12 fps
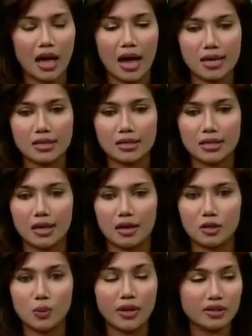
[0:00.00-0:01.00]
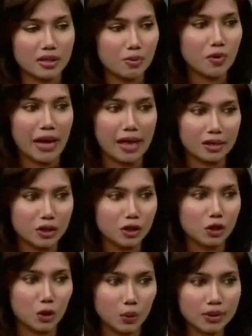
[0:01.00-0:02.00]
and uh, doing some
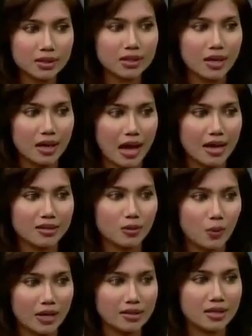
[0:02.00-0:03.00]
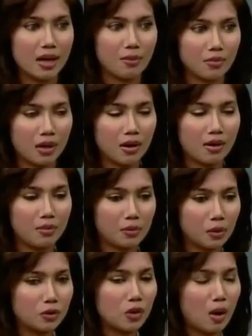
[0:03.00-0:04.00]
reality shows as and when some
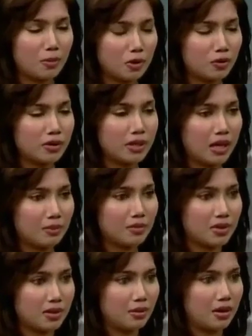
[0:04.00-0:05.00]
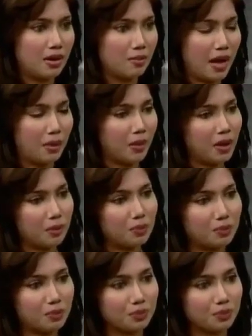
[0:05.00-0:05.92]
um, good opportunity comes uh, by me.